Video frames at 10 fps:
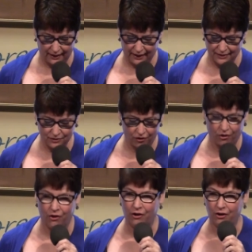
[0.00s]
and
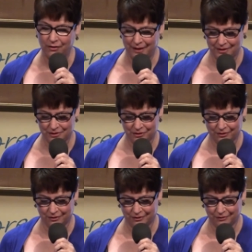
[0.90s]
all that
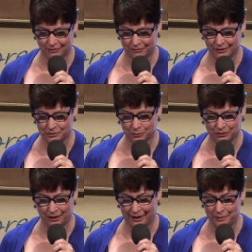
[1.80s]
circle fills
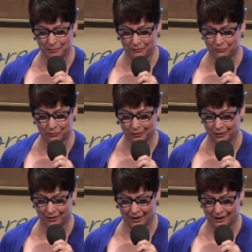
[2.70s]
with light before
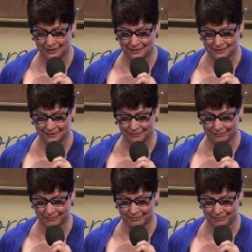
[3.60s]
your eyes.